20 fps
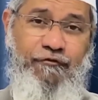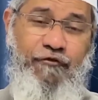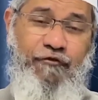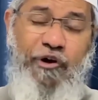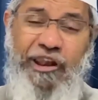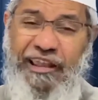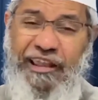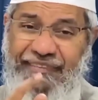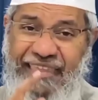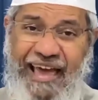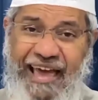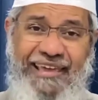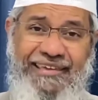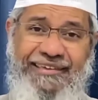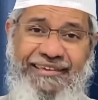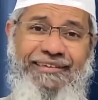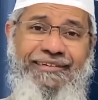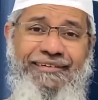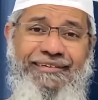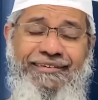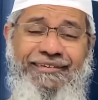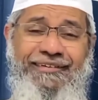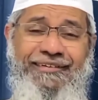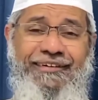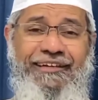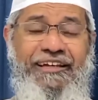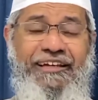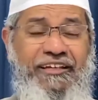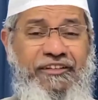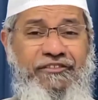for a dai
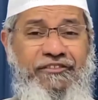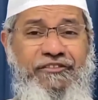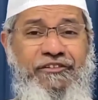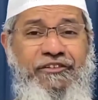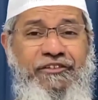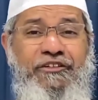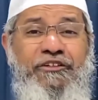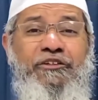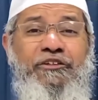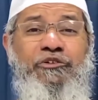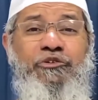is